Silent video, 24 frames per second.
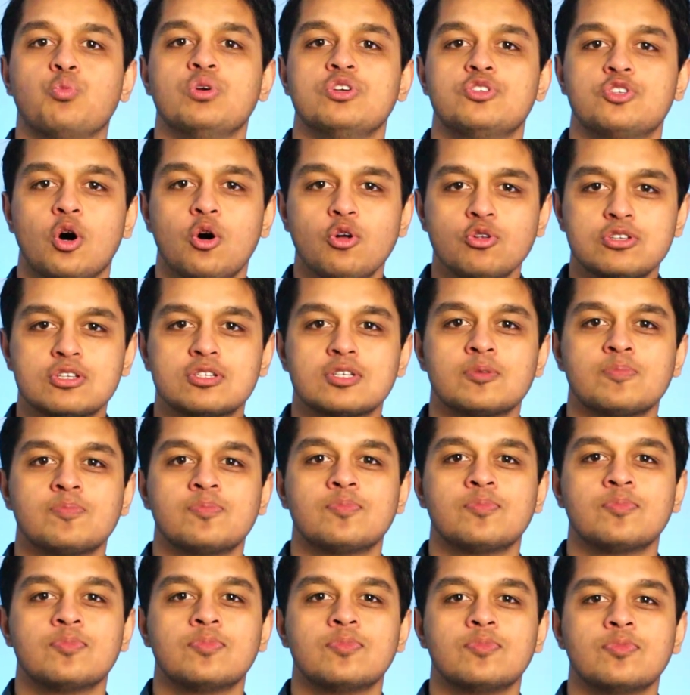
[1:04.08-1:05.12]
the results.
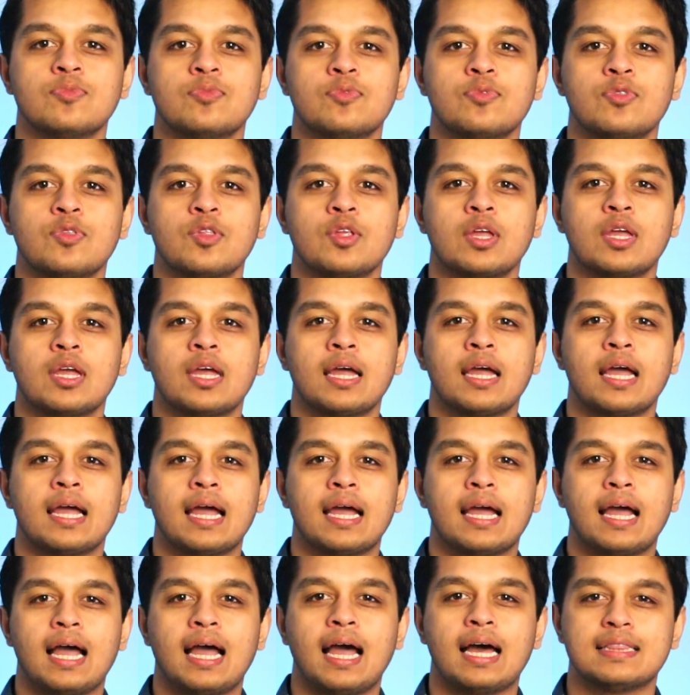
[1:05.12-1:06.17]

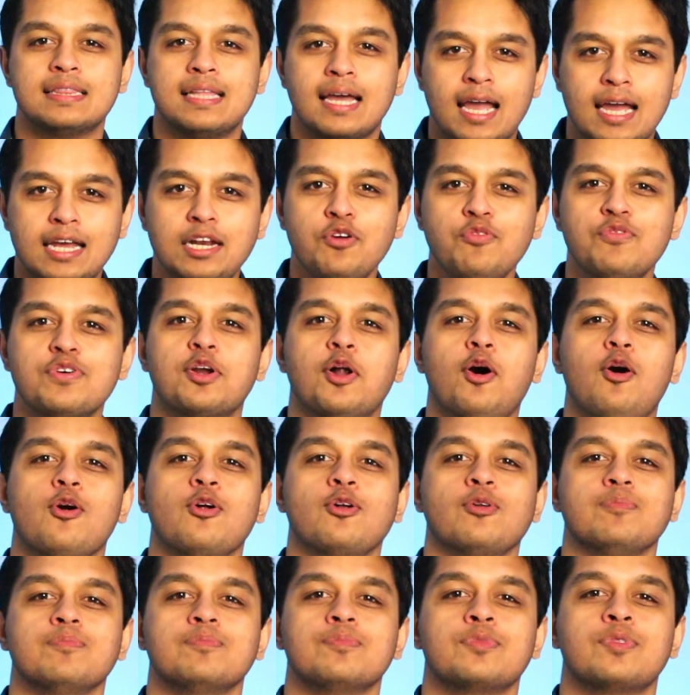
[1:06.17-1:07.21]
At the end of it
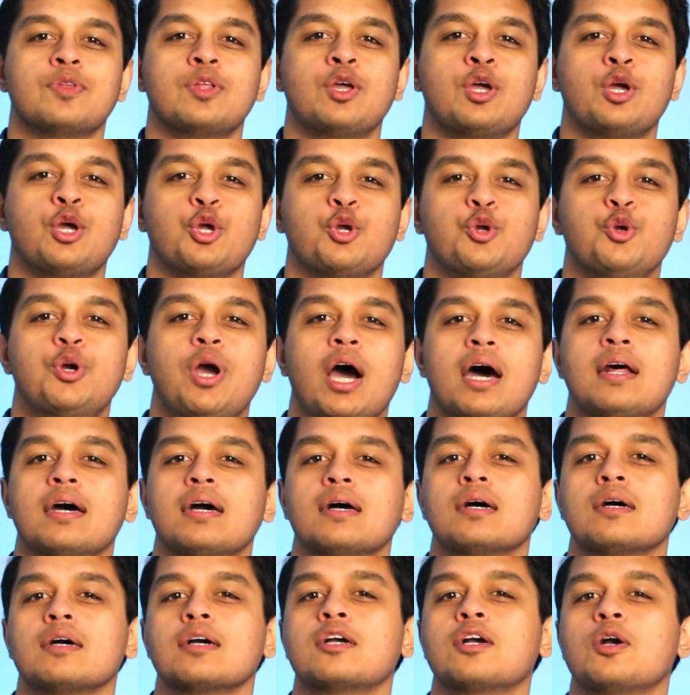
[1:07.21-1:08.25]
all, you
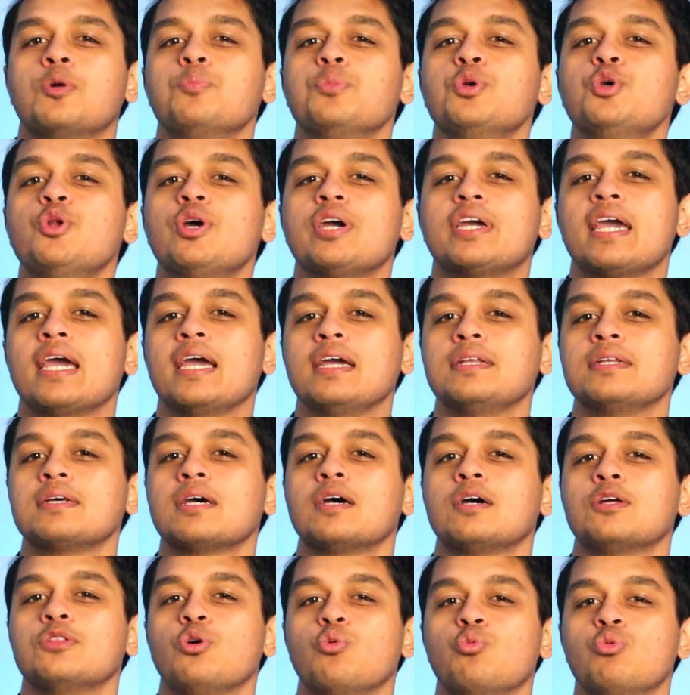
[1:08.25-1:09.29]
gotta communicate
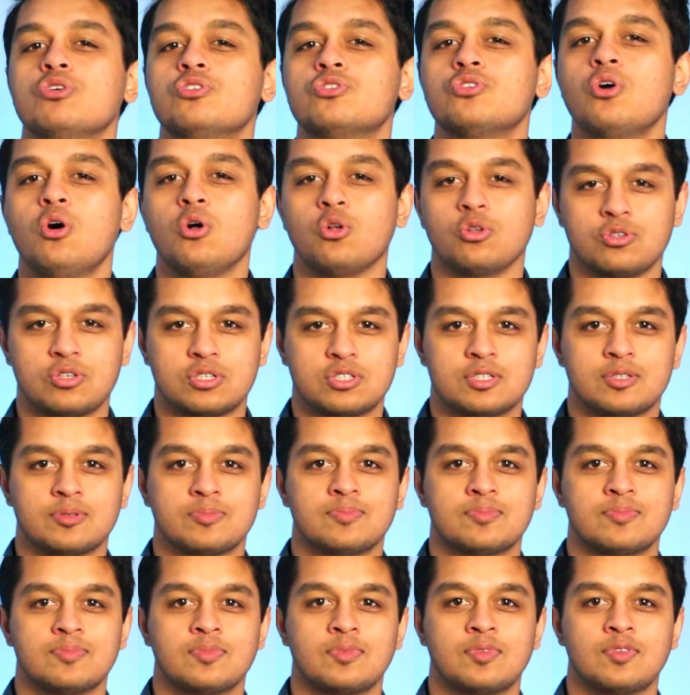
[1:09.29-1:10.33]
the results.
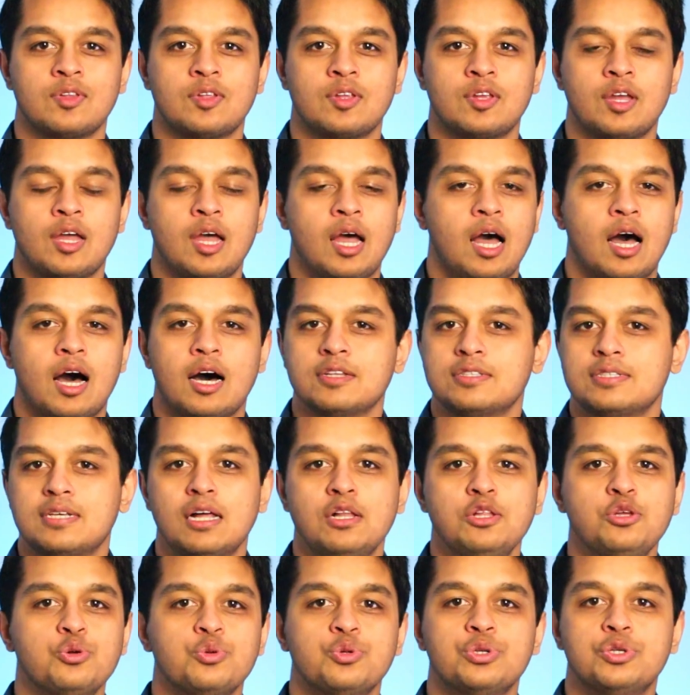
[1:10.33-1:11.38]

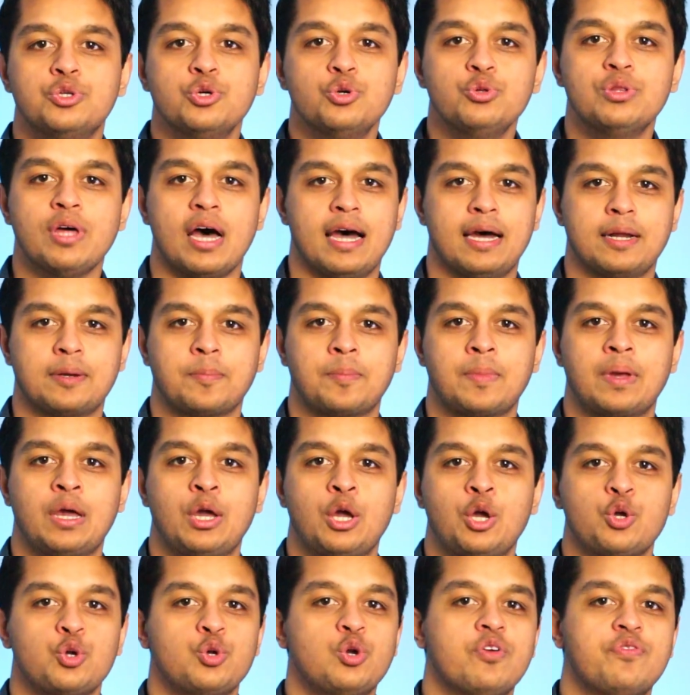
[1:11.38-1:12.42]
Until you do that,
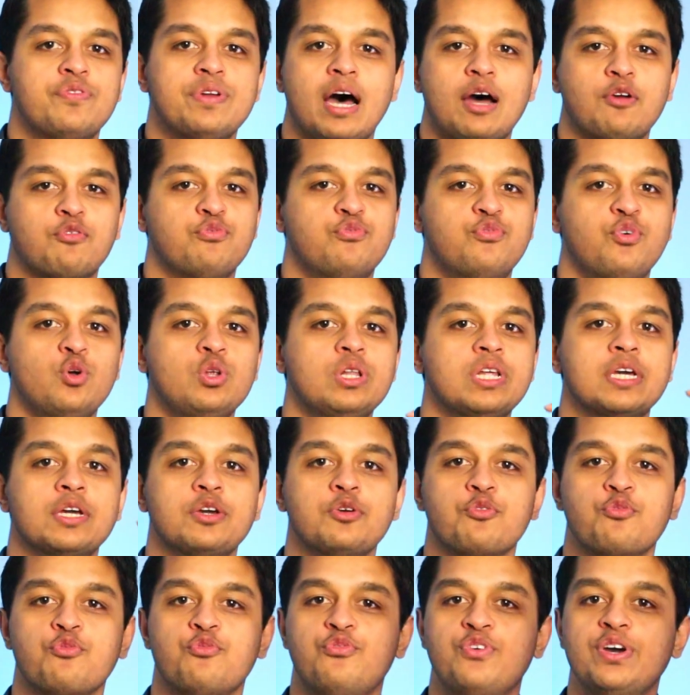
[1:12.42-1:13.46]
you have not
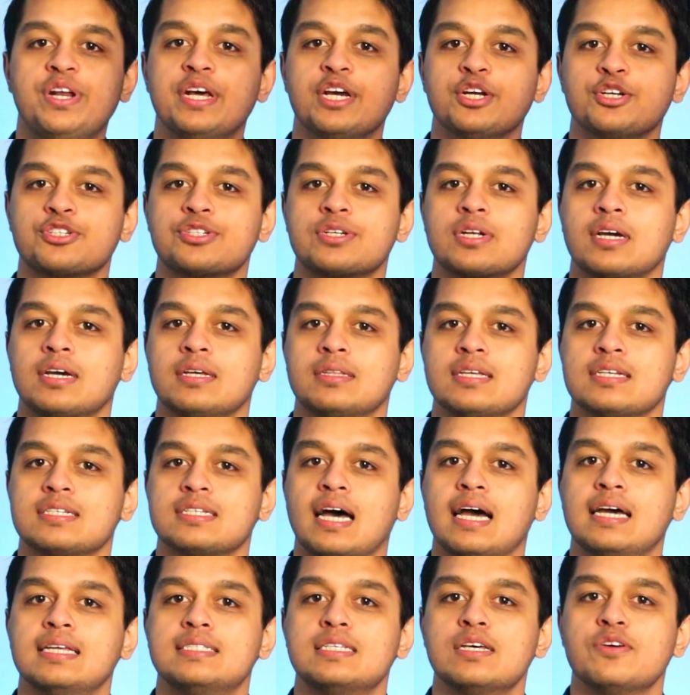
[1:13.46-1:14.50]
fully finished the
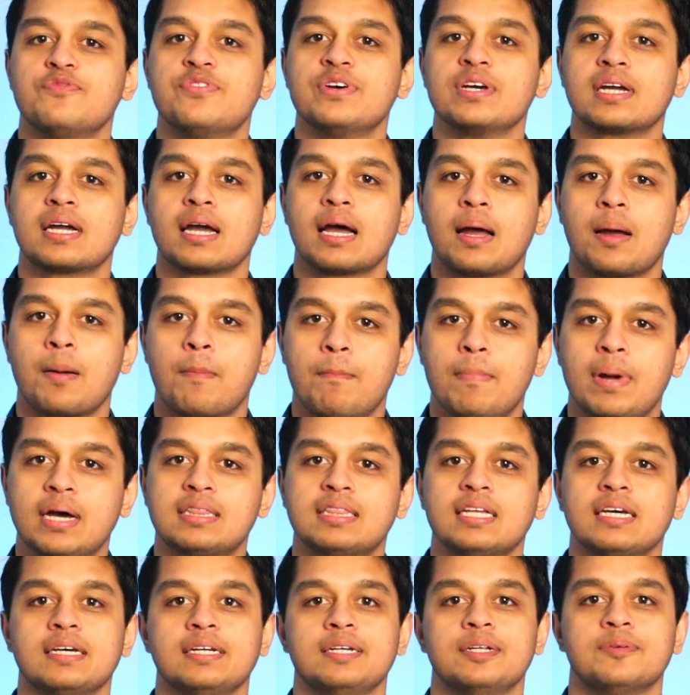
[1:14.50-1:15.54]
scientific
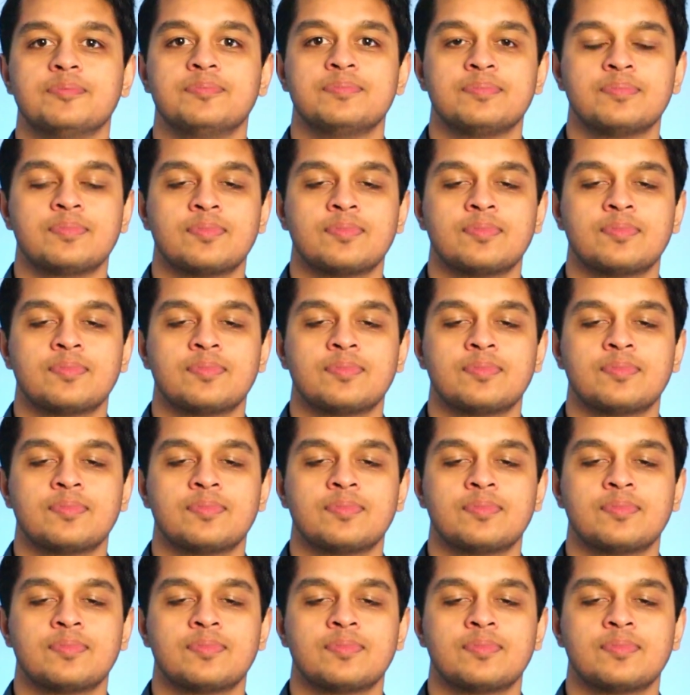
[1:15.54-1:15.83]
method.